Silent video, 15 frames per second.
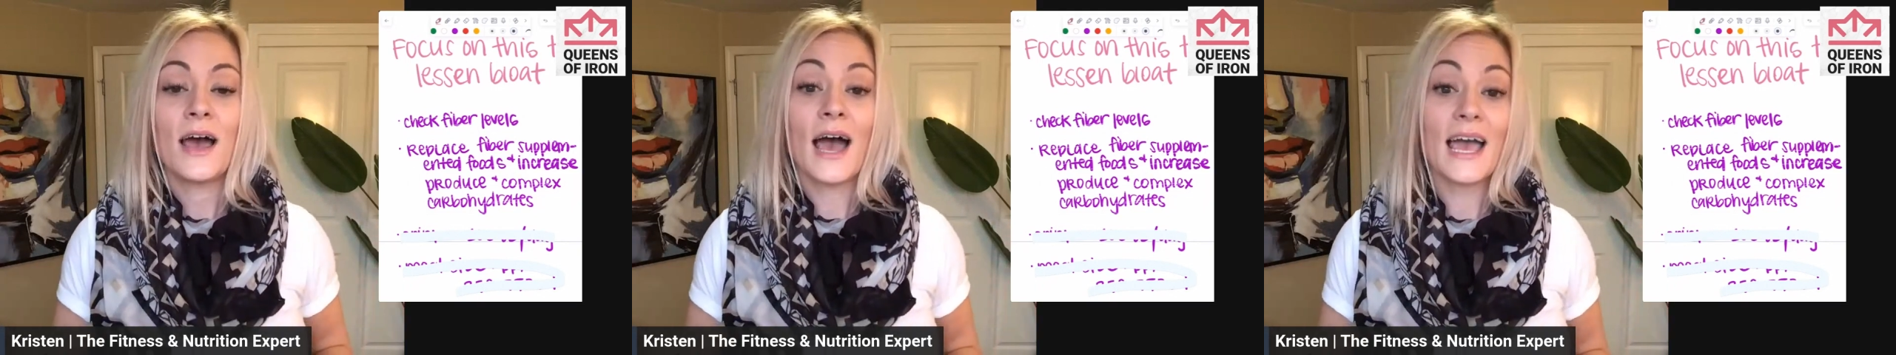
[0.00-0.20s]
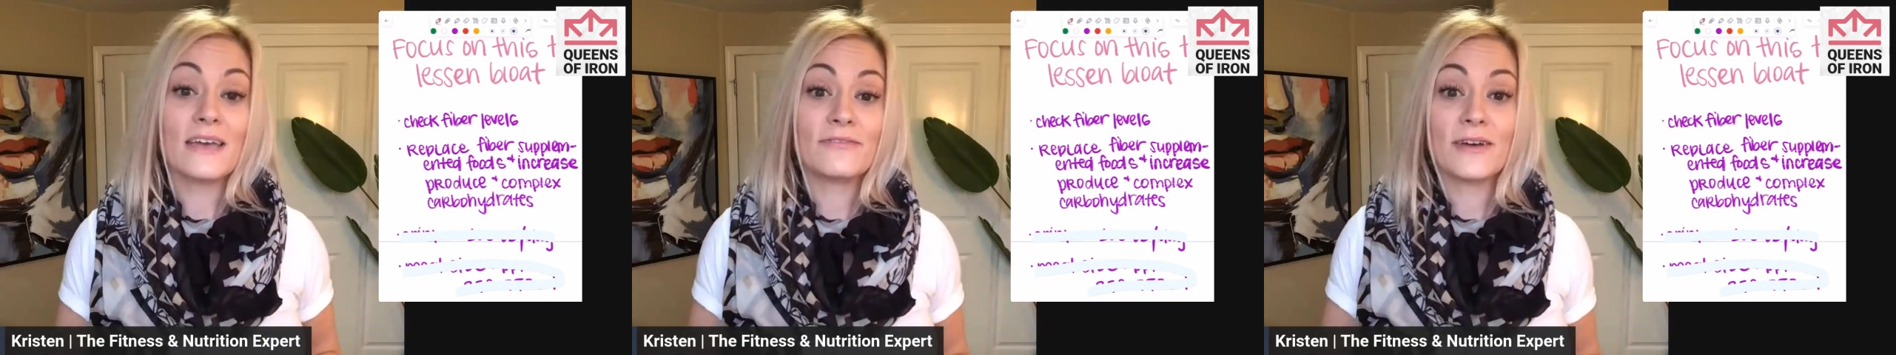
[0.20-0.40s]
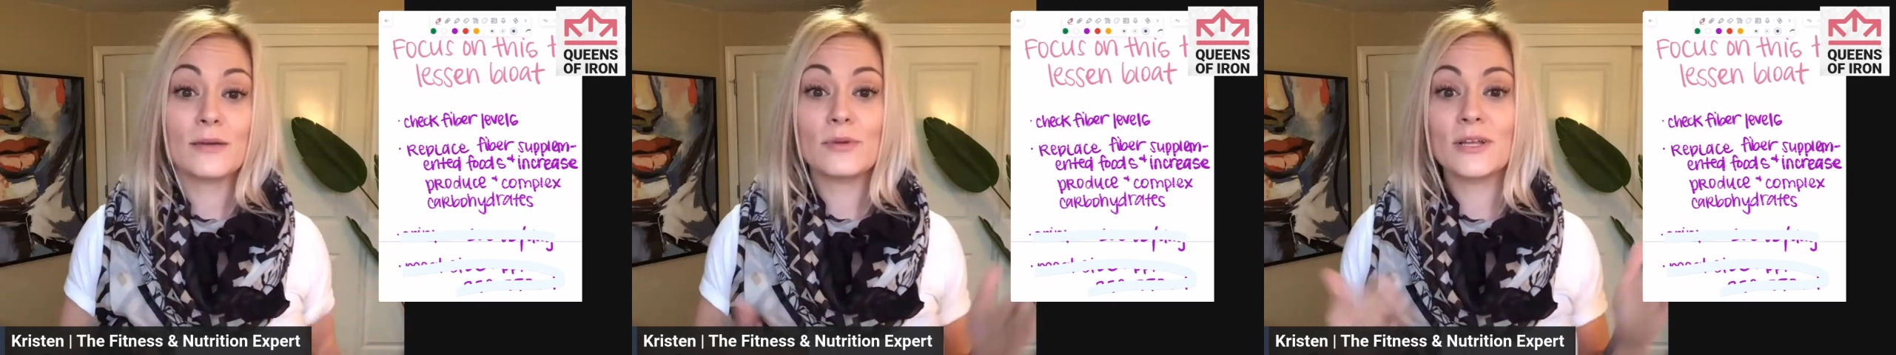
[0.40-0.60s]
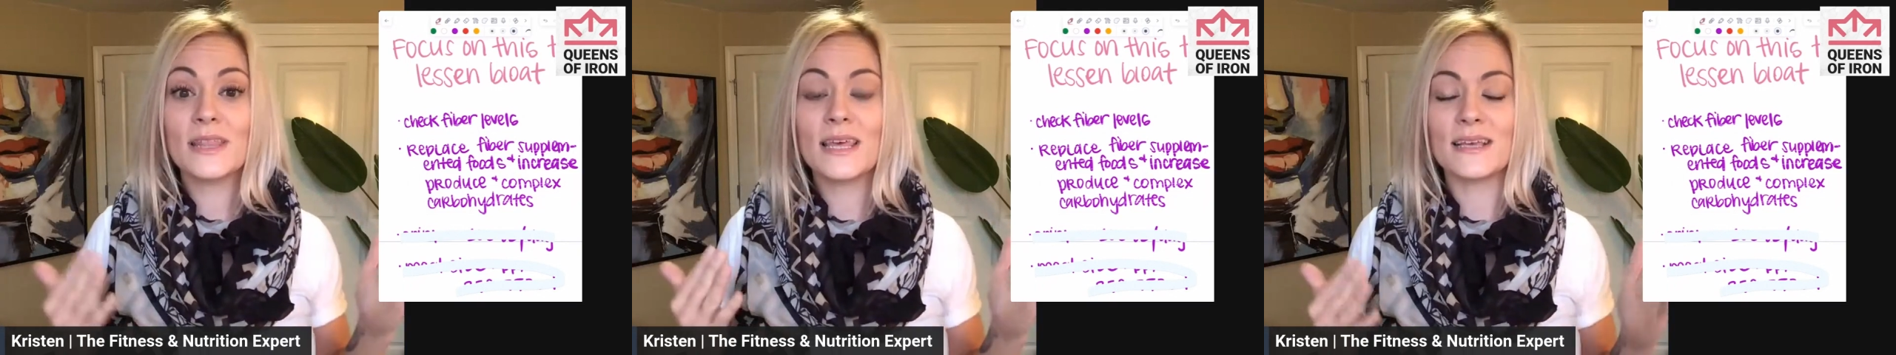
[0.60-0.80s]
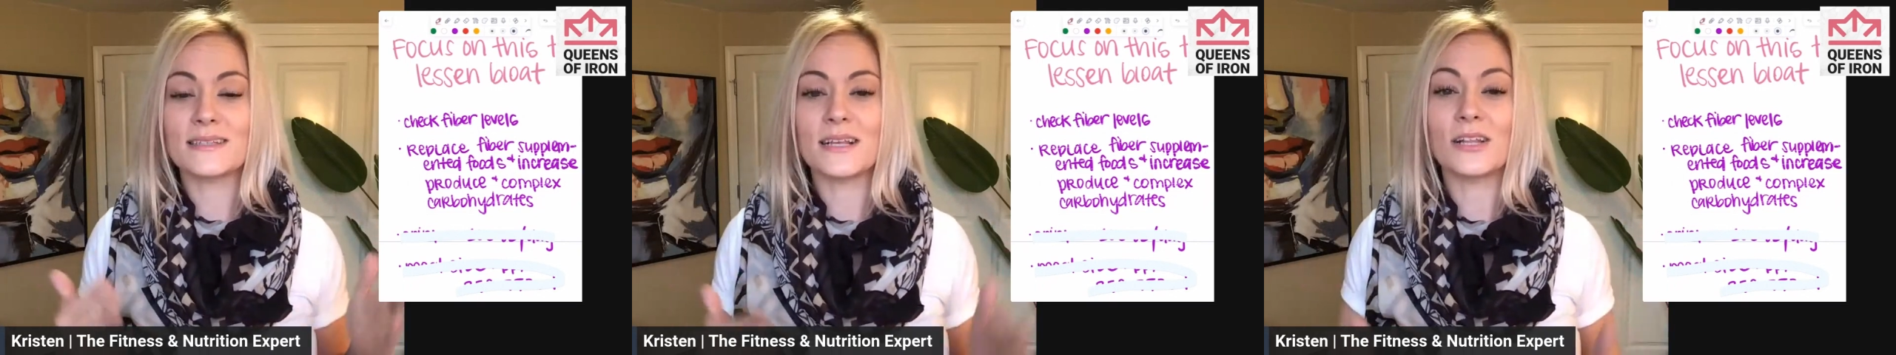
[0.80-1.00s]
High fiber
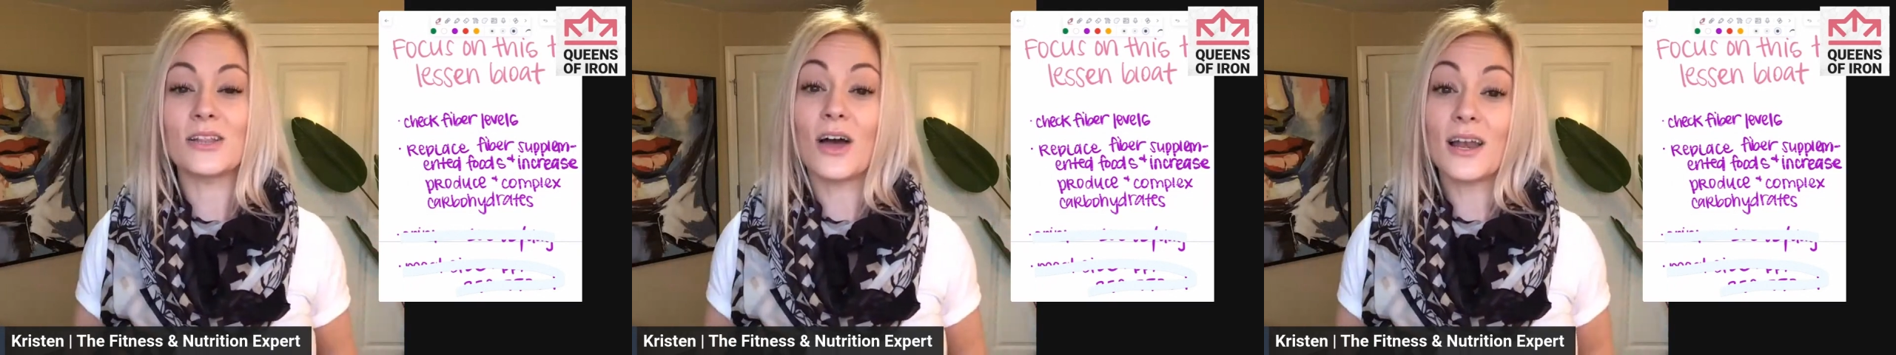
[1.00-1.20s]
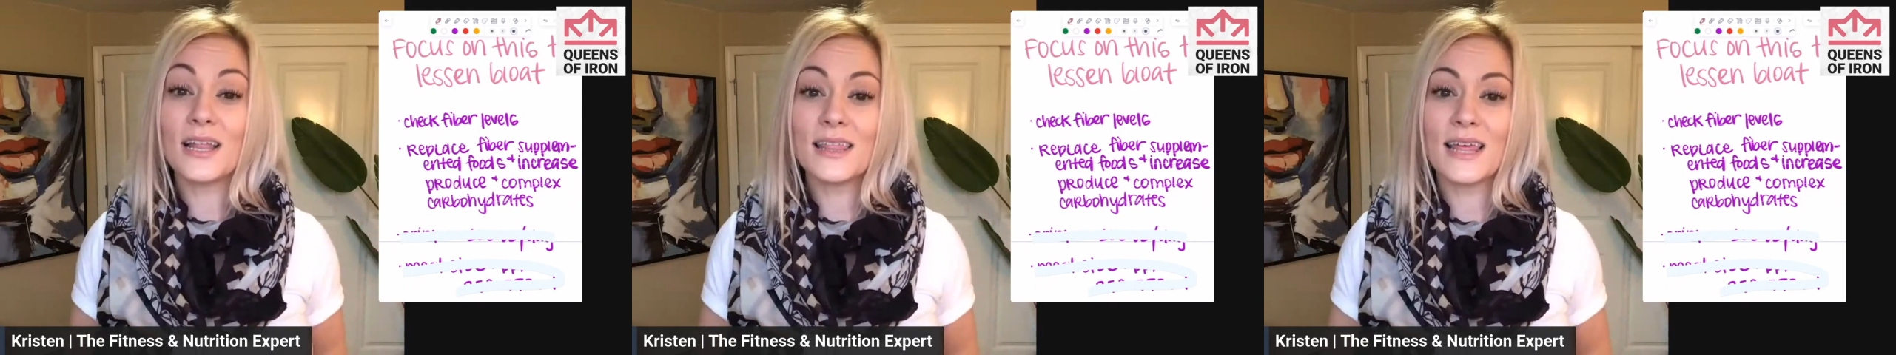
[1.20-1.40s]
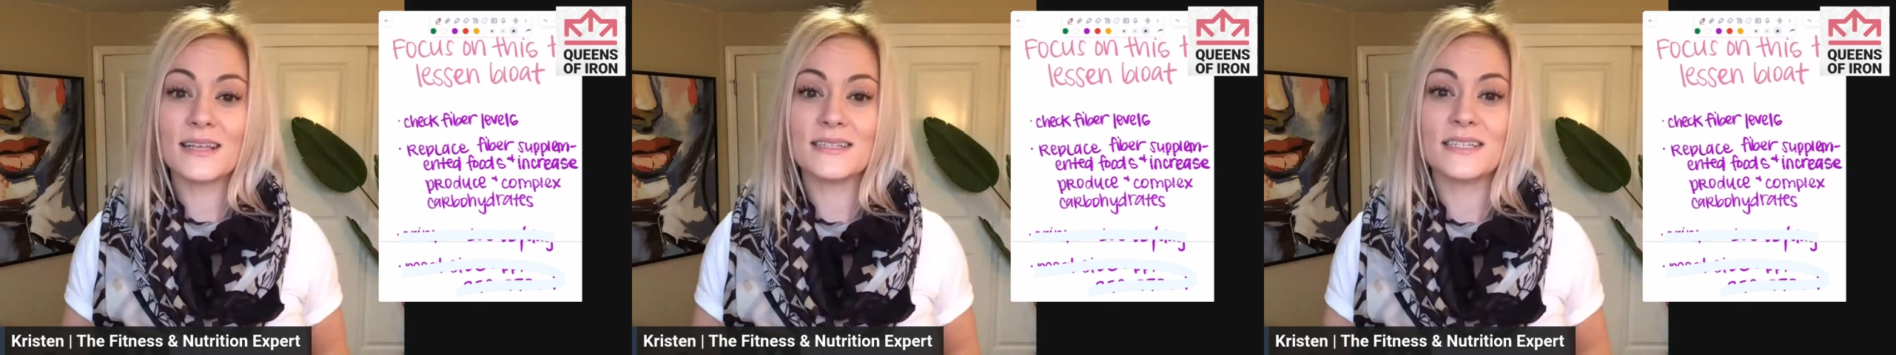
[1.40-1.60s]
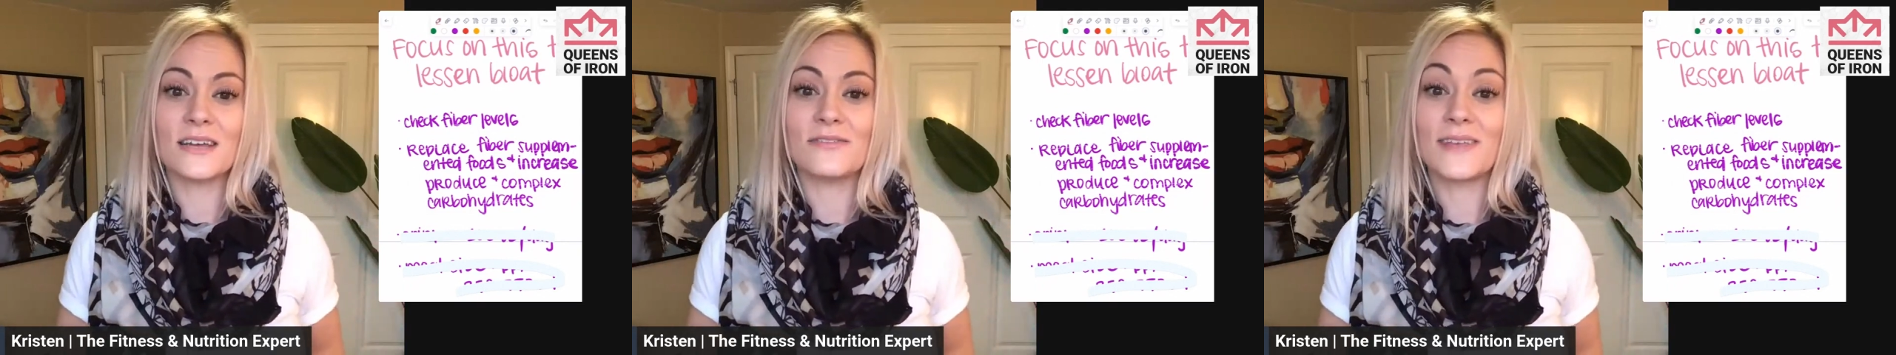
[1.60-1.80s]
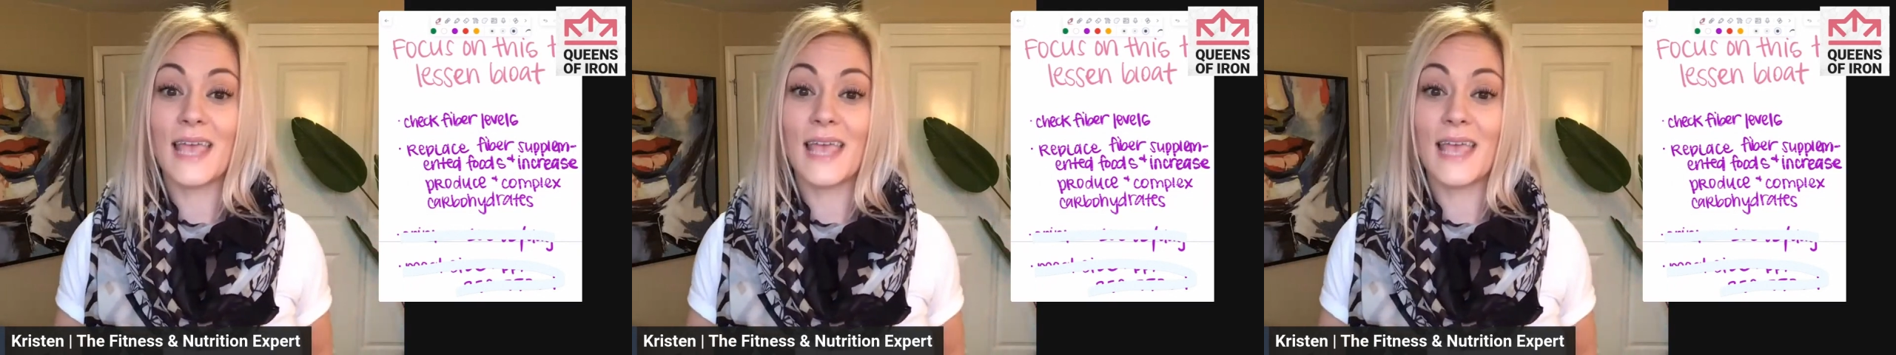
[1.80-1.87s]
this. A lot of that stuff